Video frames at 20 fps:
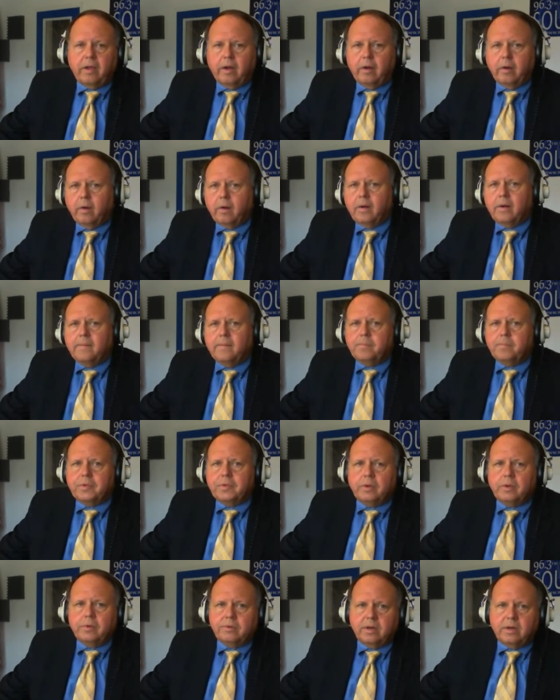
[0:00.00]
there
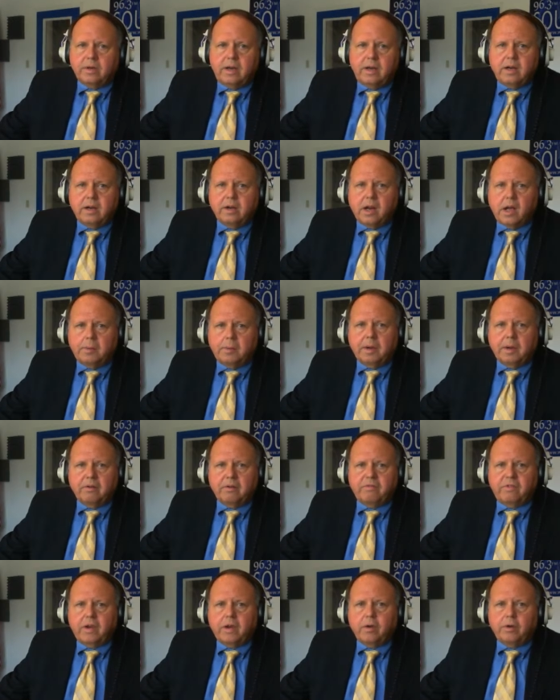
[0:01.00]
who's an
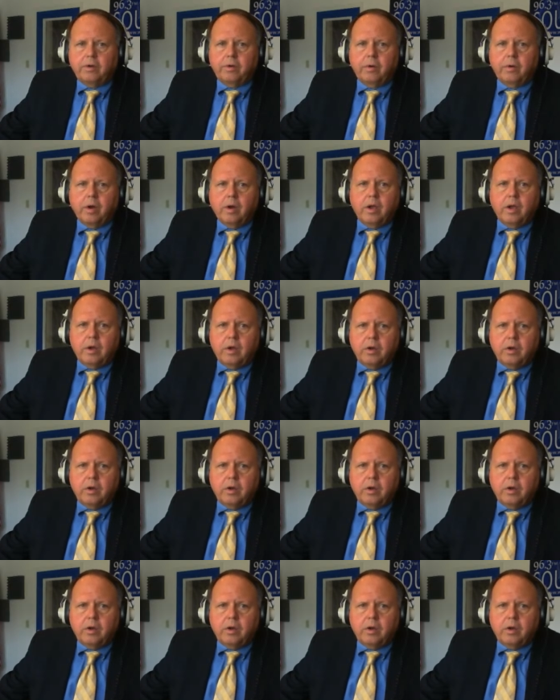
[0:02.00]
economic failure